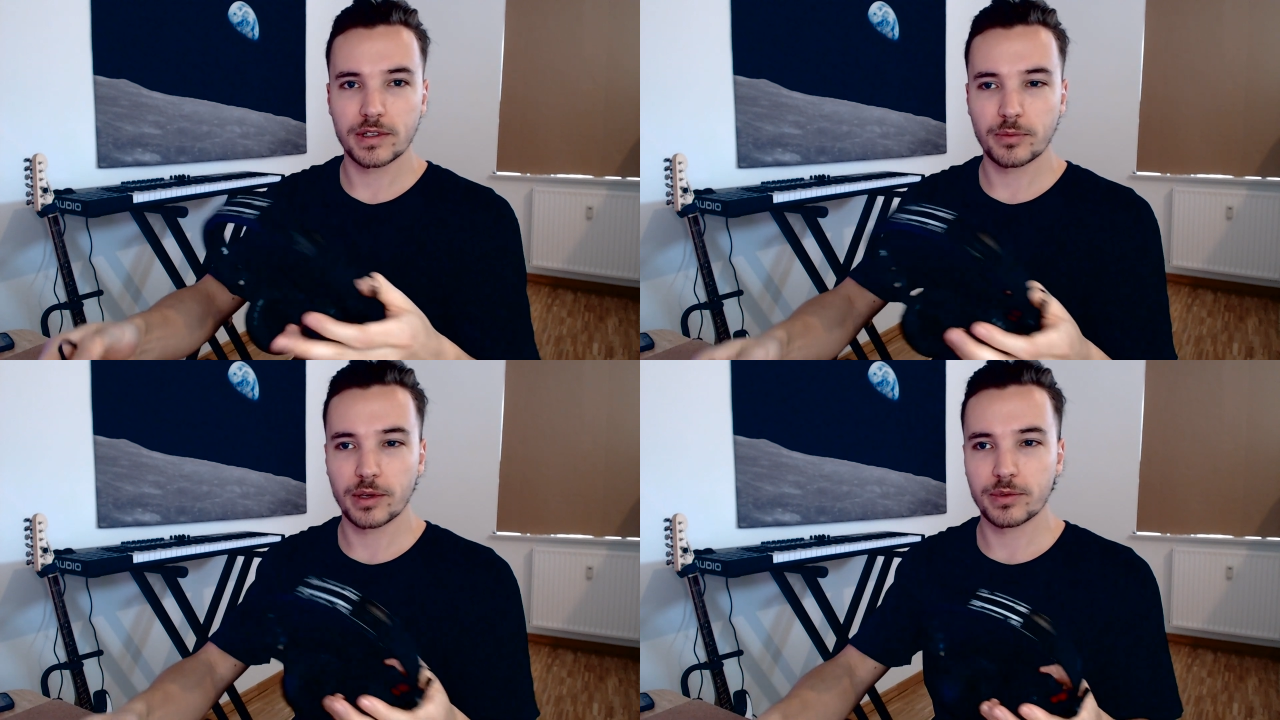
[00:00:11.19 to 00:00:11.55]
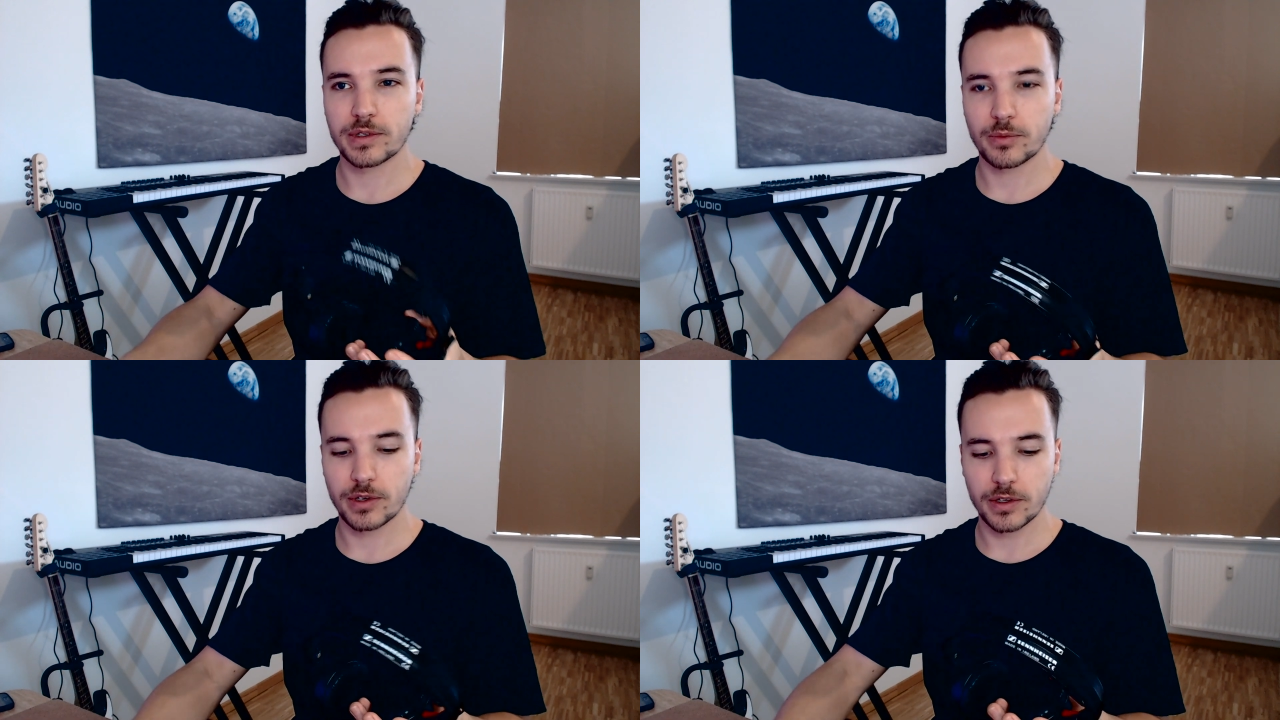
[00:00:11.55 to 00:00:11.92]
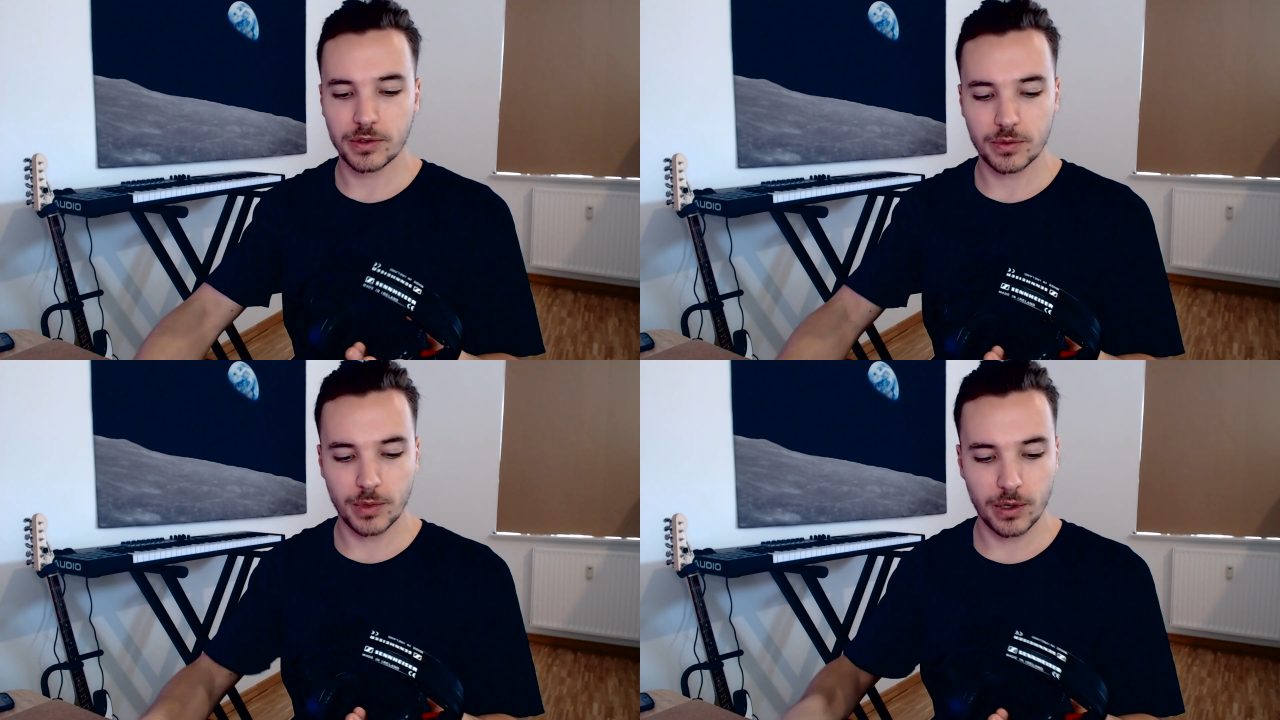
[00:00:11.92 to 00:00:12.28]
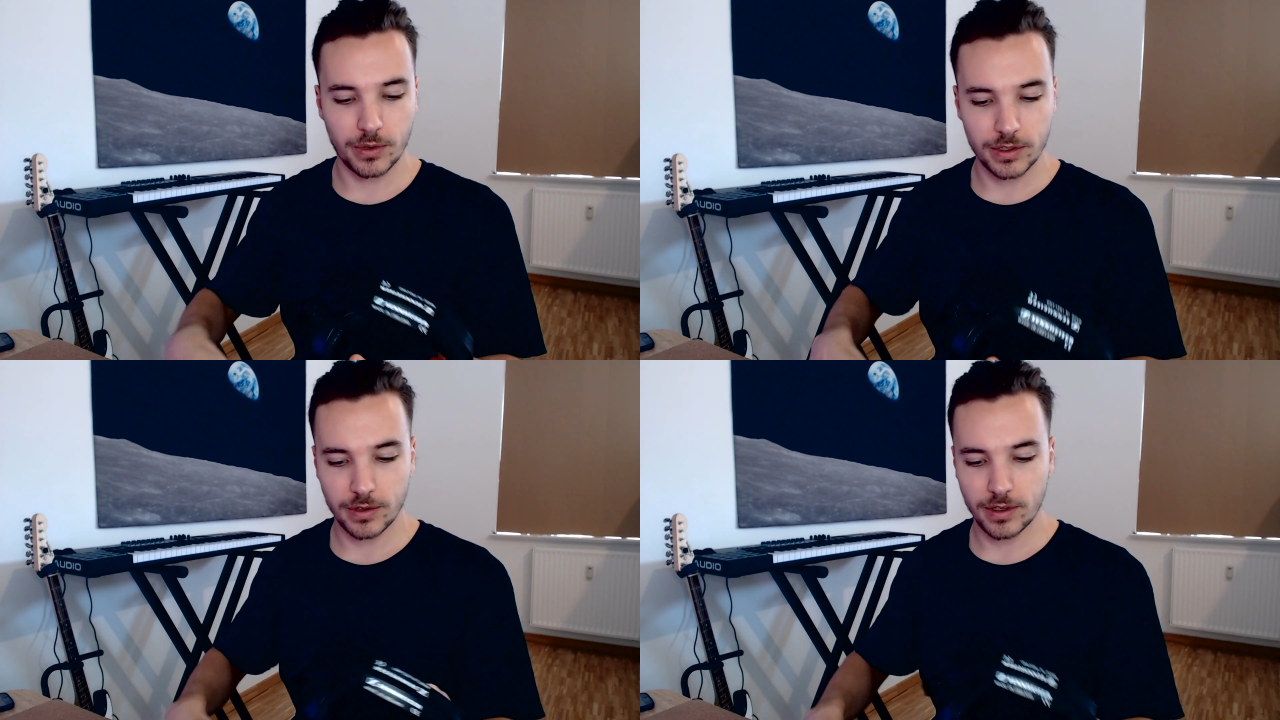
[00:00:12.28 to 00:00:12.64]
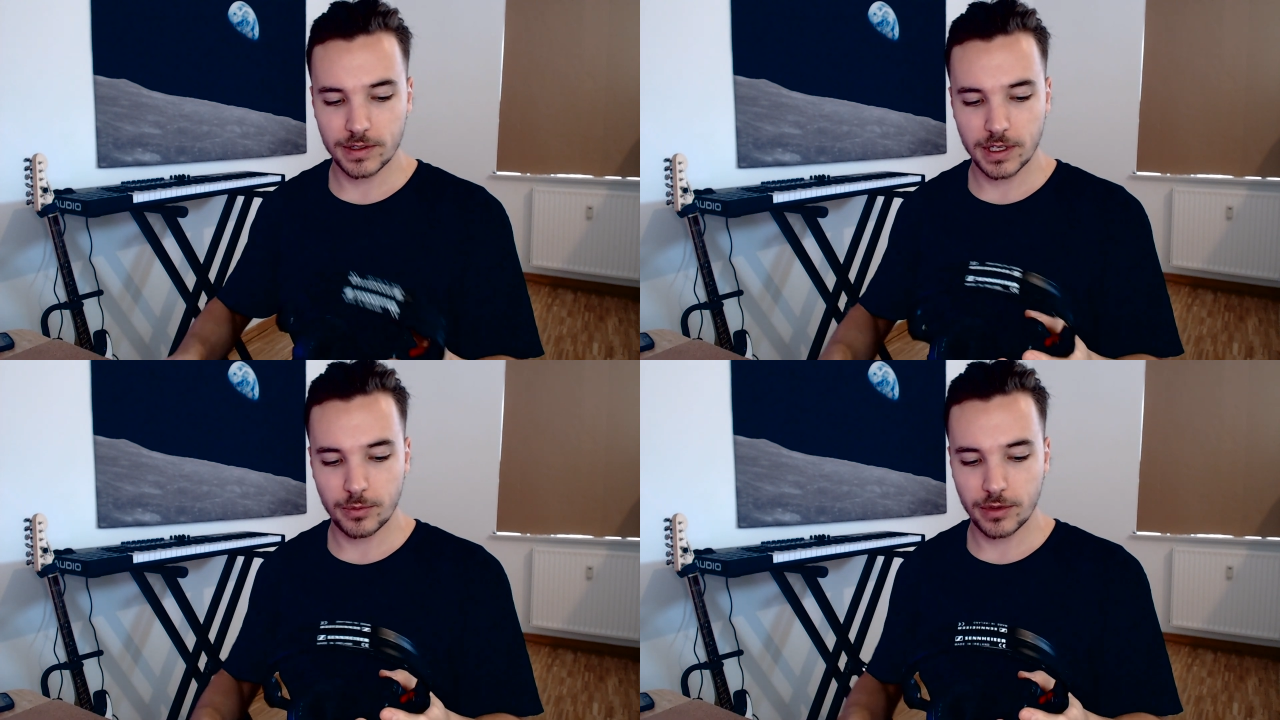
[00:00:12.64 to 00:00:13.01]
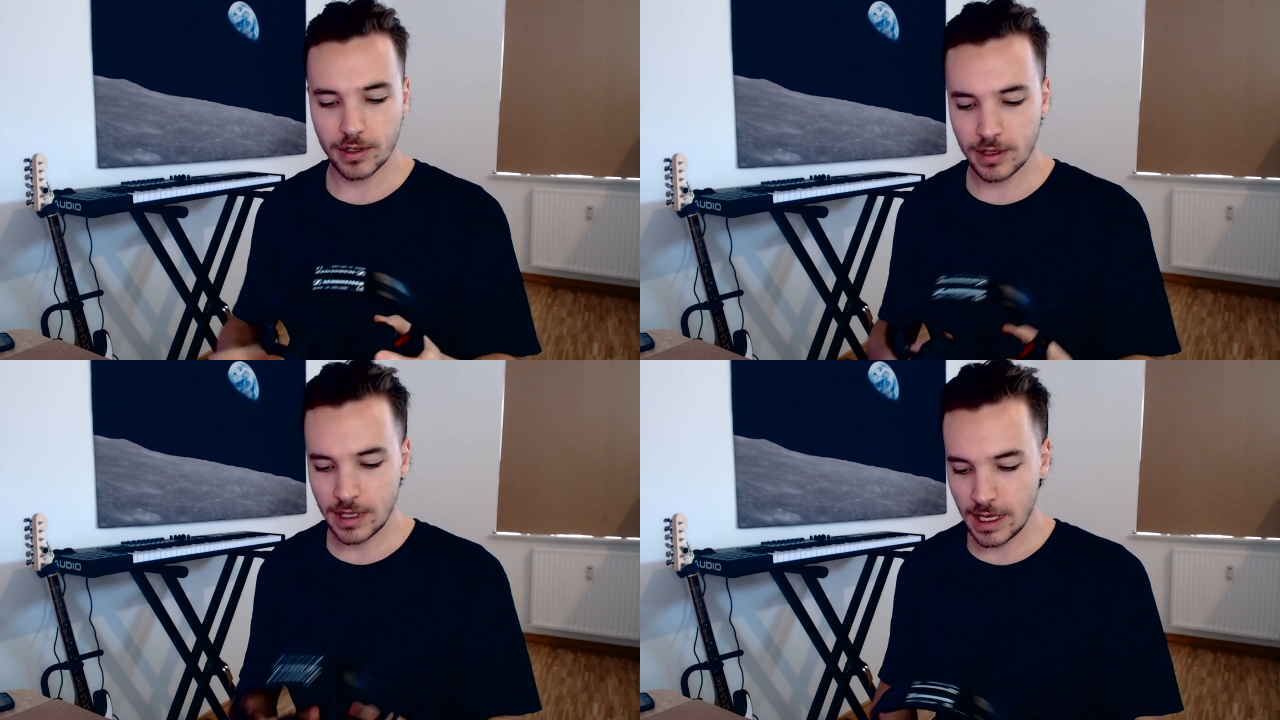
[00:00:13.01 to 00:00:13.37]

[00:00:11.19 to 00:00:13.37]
Maybe someone else might want to try the same thing.